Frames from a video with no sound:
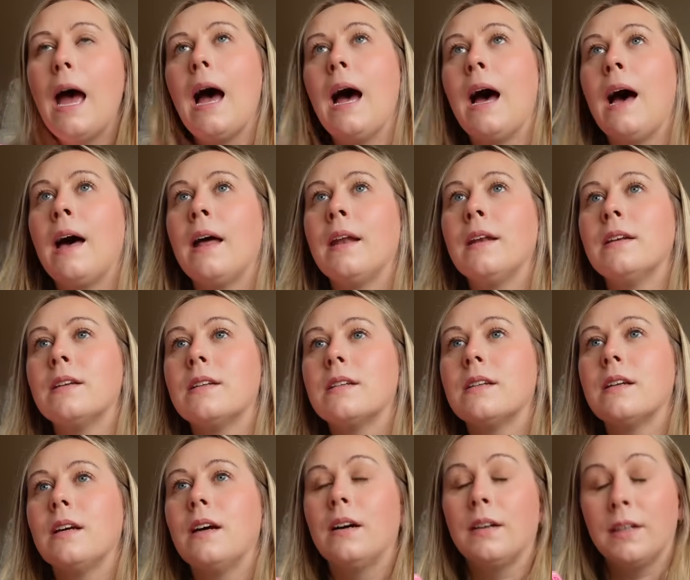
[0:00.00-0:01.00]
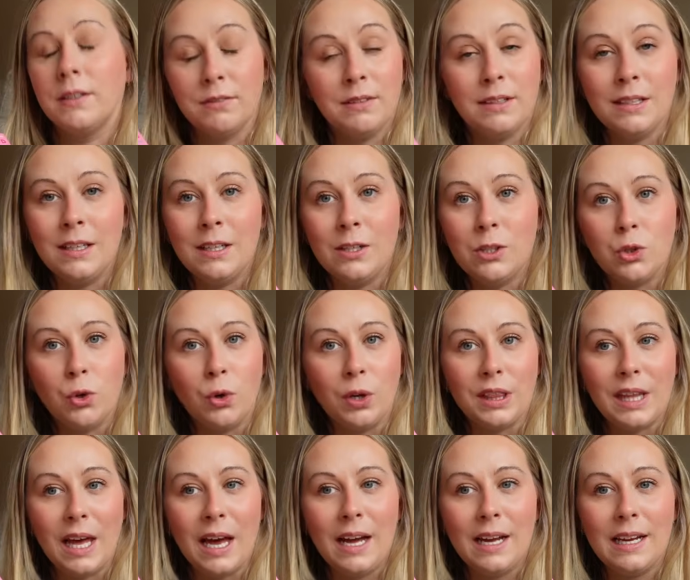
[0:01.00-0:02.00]
and I really
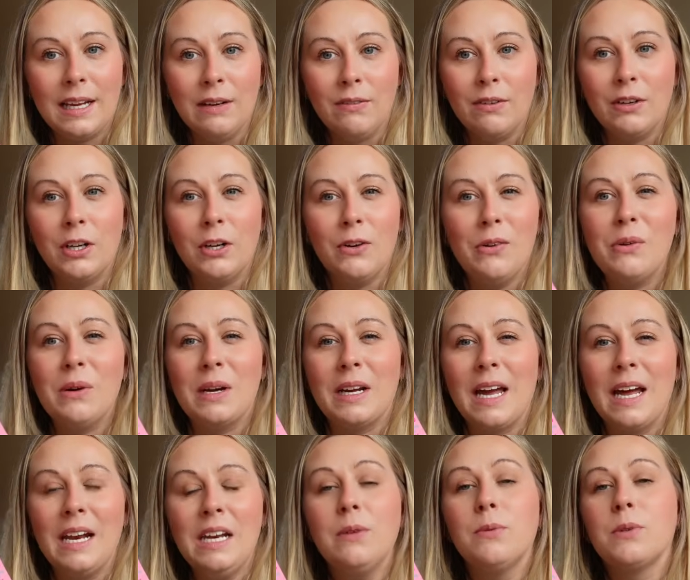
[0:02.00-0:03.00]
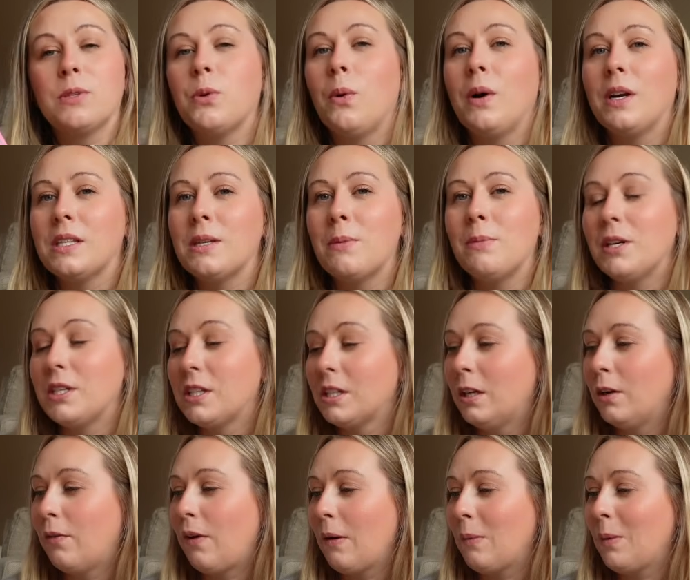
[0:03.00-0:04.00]
enjoyed that, even though, again, it was quite similar to The
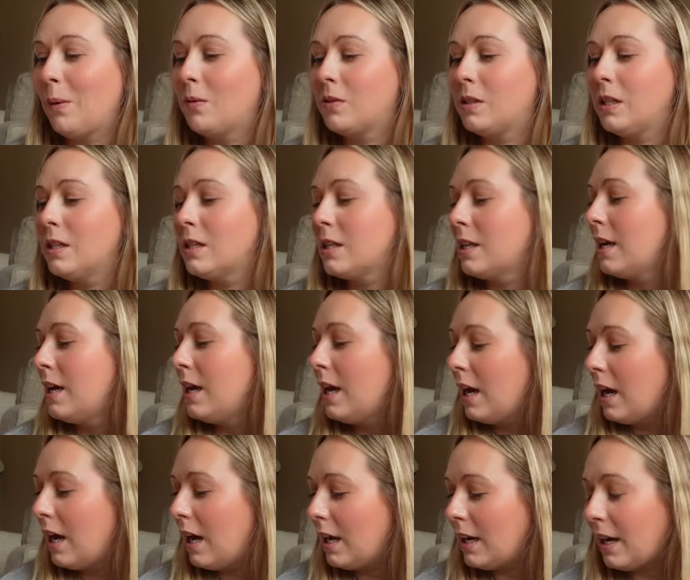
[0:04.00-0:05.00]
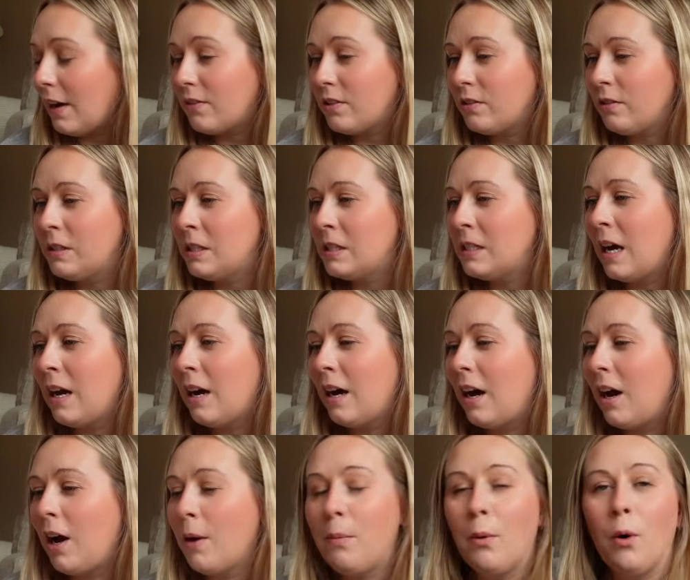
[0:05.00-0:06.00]
Love Hypothesis. And after reading that,
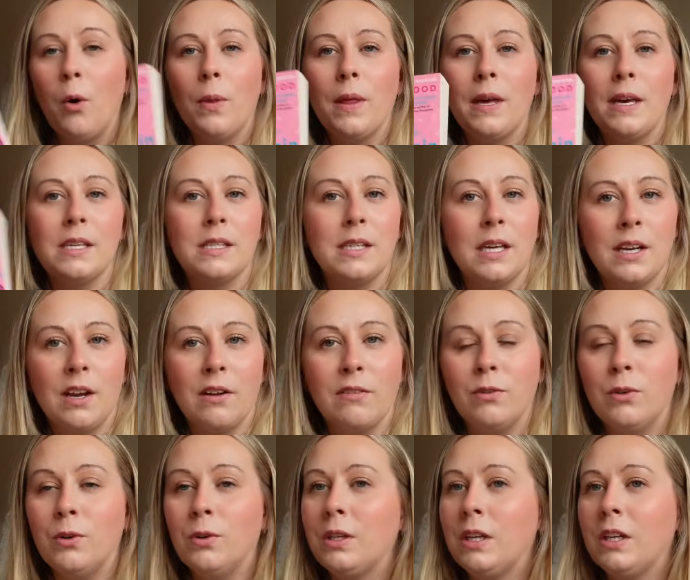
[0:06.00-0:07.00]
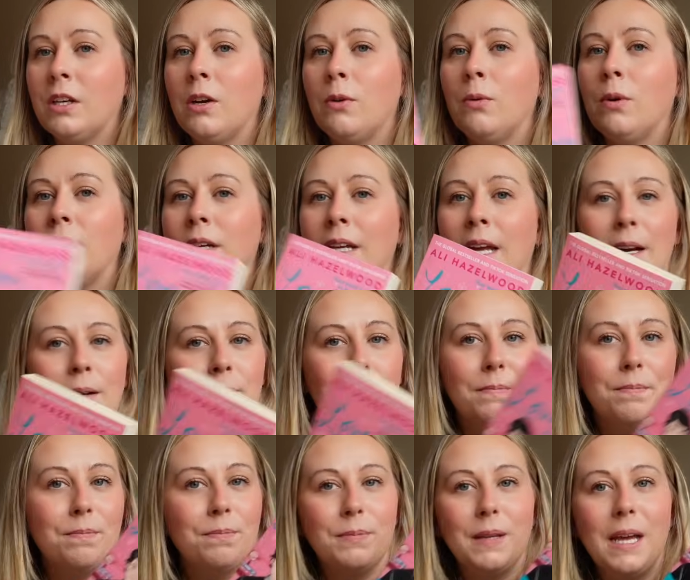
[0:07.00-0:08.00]
I bought this and I thought, you know what, yeah,
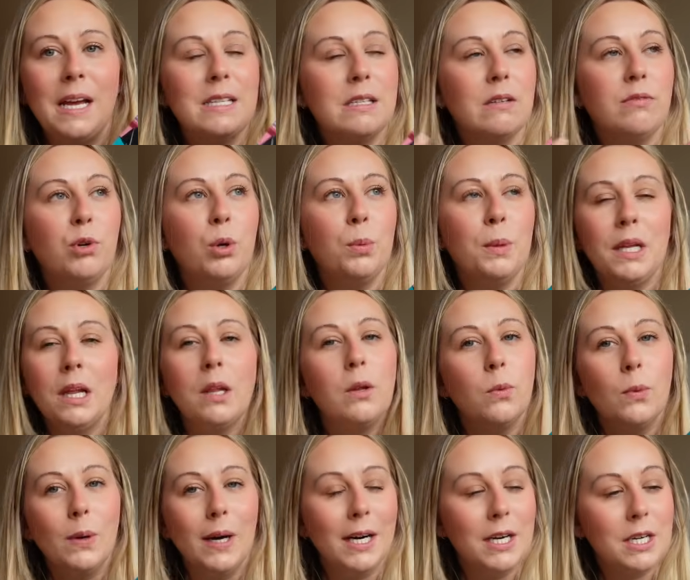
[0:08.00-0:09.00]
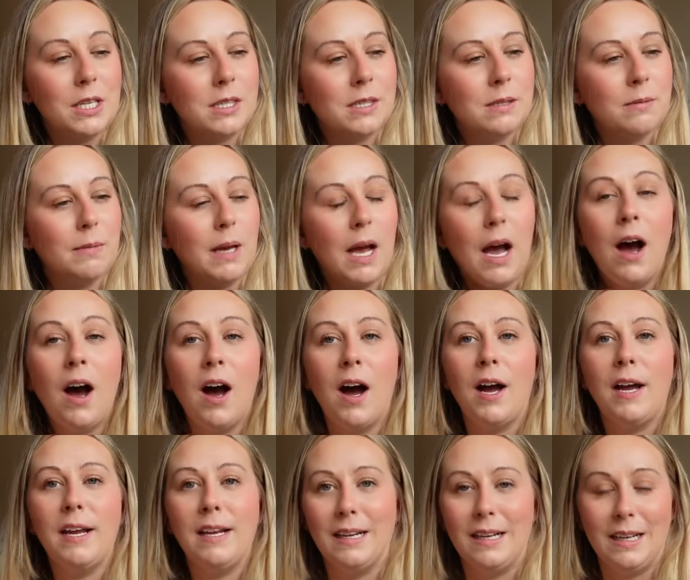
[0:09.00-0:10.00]
it's a formula that works.
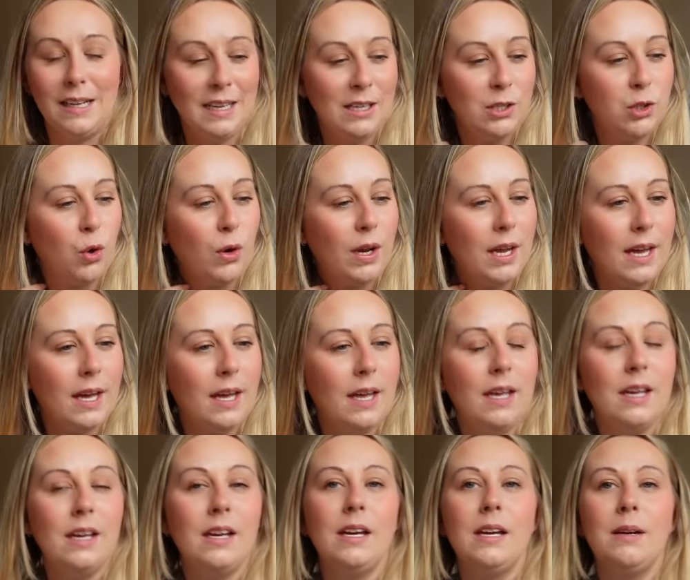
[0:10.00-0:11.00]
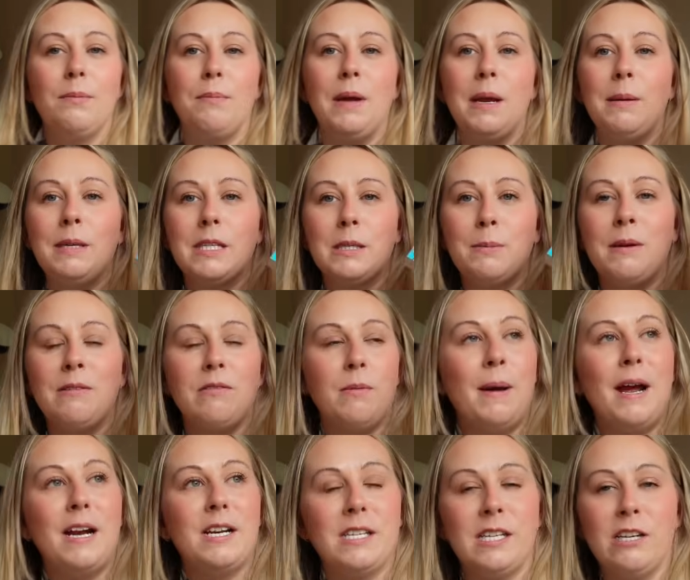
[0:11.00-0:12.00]
I enjoy it. Maybe it's a bit
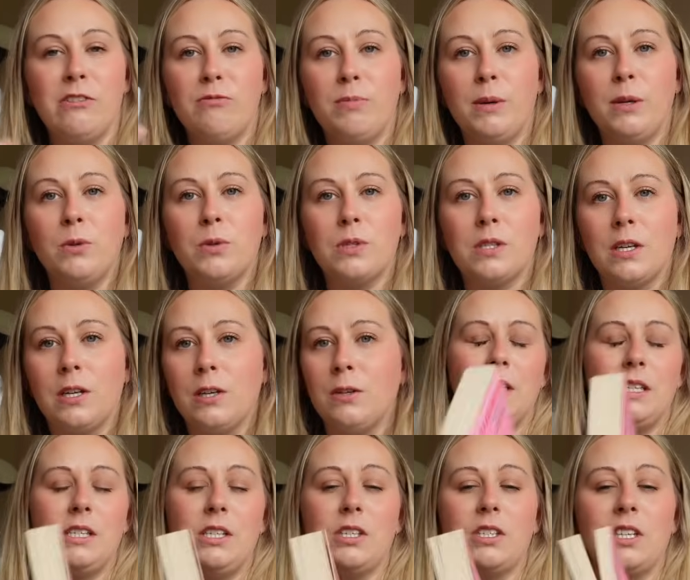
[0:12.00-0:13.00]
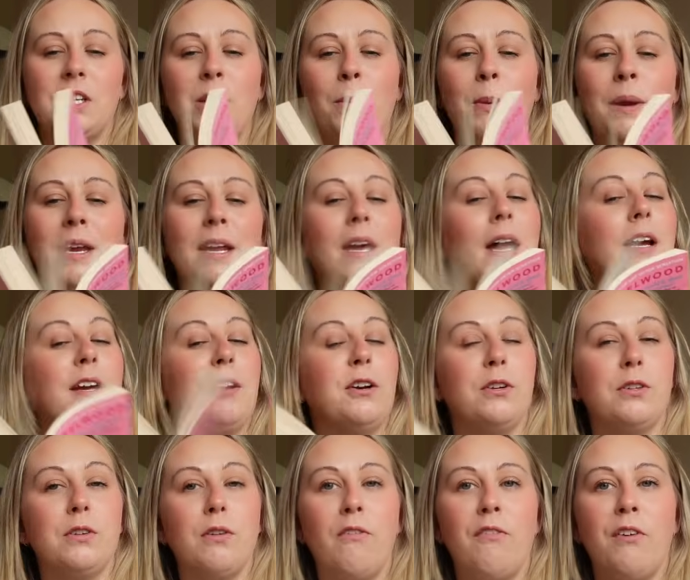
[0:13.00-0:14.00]
repetitive, but also it's just going to be a
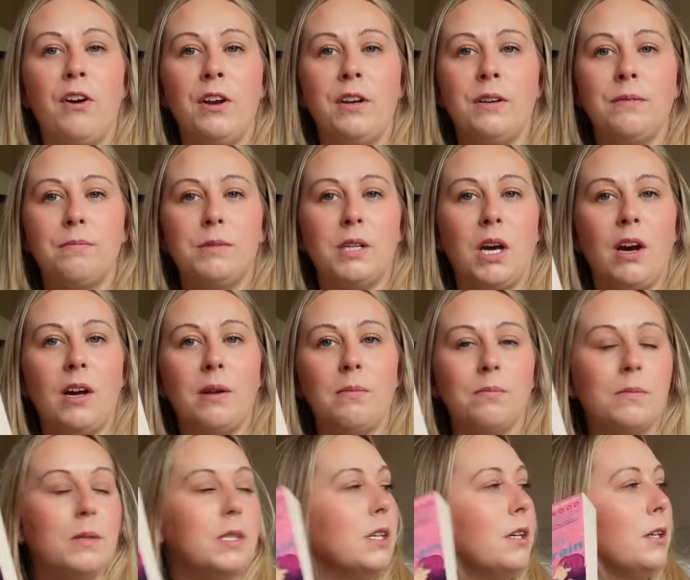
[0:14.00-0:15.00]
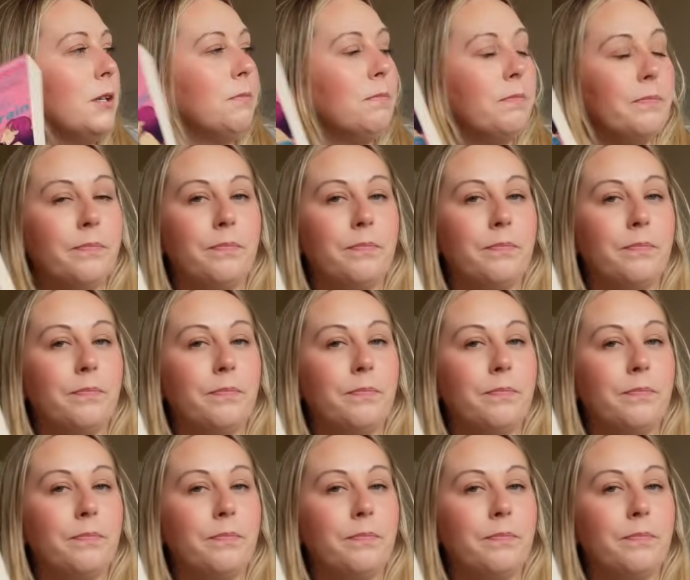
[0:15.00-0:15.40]
good, fun time. So